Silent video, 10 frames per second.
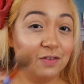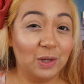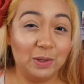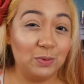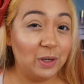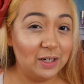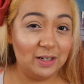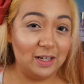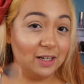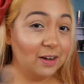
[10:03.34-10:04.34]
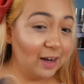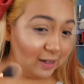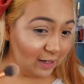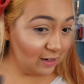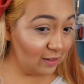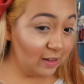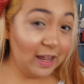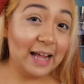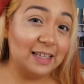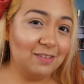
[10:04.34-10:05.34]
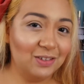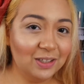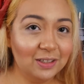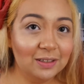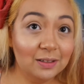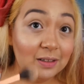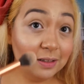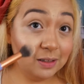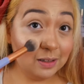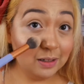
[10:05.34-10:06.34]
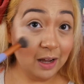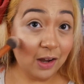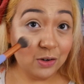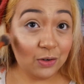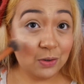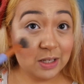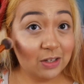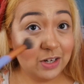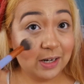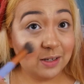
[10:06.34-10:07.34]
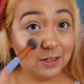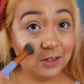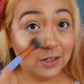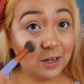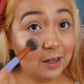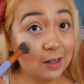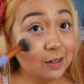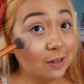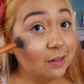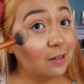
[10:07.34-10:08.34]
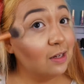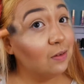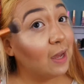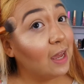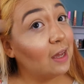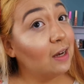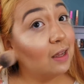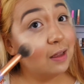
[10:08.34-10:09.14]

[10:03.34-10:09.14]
always wanted to take your highlighter to that level. Do this challenge, because then you can.